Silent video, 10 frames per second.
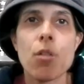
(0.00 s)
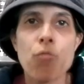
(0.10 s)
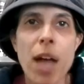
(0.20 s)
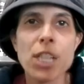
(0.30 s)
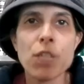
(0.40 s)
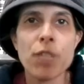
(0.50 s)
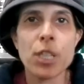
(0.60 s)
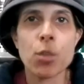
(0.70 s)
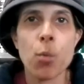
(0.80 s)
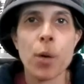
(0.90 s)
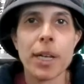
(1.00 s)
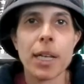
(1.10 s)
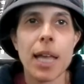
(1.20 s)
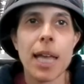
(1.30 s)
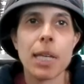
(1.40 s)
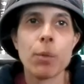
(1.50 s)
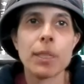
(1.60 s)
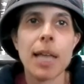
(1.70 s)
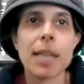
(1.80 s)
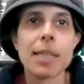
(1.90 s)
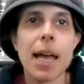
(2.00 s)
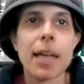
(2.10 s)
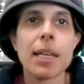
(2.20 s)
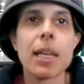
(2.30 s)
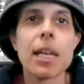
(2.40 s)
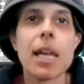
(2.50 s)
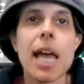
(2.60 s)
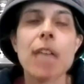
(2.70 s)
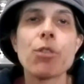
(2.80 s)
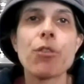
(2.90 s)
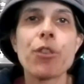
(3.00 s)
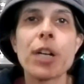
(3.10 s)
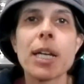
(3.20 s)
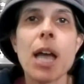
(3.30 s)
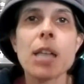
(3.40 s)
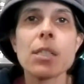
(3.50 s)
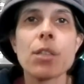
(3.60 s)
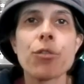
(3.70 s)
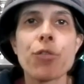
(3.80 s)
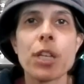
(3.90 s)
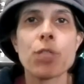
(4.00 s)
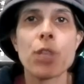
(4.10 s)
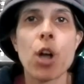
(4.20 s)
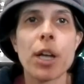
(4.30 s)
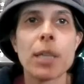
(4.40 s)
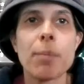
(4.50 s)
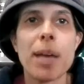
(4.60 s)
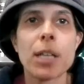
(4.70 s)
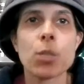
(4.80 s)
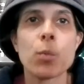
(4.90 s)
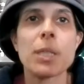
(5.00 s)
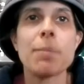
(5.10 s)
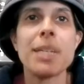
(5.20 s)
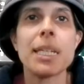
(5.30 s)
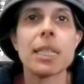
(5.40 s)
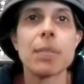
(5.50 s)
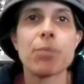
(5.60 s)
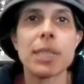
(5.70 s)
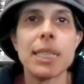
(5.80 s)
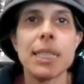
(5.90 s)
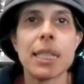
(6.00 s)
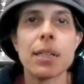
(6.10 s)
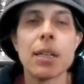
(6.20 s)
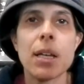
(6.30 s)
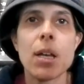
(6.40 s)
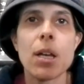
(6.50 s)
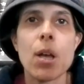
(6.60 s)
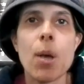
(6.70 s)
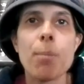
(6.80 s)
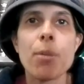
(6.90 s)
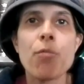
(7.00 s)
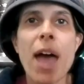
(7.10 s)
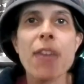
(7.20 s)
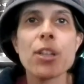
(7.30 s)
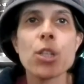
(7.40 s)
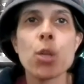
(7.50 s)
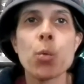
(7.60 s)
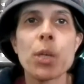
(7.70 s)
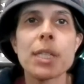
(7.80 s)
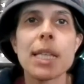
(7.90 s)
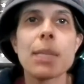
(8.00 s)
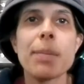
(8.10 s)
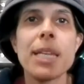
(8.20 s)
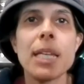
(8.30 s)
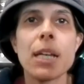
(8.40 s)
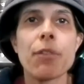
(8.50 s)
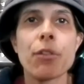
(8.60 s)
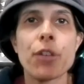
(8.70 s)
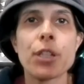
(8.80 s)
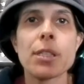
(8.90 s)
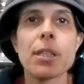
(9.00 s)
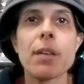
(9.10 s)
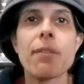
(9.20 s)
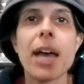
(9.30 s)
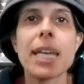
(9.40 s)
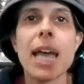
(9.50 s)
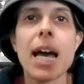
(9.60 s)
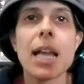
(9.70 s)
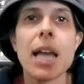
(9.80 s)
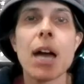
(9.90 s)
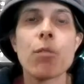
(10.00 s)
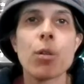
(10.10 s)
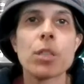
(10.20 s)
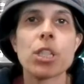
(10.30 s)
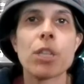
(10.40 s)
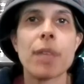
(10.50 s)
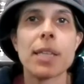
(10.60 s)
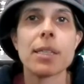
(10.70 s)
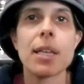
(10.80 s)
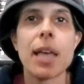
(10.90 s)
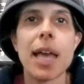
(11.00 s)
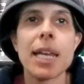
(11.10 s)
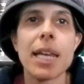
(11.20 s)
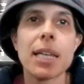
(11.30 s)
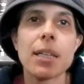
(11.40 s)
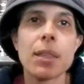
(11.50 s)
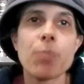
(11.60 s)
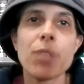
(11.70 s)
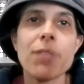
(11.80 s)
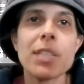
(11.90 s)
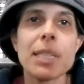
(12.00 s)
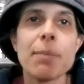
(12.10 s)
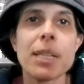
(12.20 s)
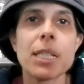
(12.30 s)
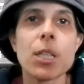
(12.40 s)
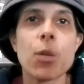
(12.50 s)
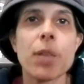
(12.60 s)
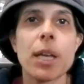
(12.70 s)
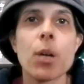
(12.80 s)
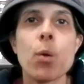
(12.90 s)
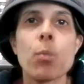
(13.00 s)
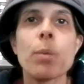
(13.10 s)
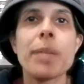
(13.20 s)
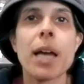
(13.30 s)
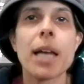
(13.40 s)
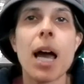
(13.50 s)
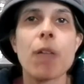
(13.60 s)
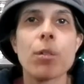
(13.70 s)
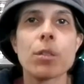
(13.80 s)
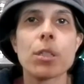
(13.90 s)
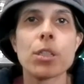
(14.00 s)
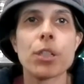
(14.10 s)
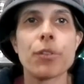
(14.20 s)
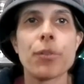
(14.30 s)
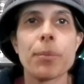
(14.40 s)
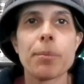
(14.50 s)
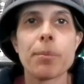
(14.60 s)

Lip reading: Rashi reads the warning, and he will not die, as referring not to the phrase regarding the bells which immediately precedes it, but rather to the words at the beginning of the verse, V'haya al Aharon l'sharet, and it, the previously mentioned clothing, will be on Aaron to serve.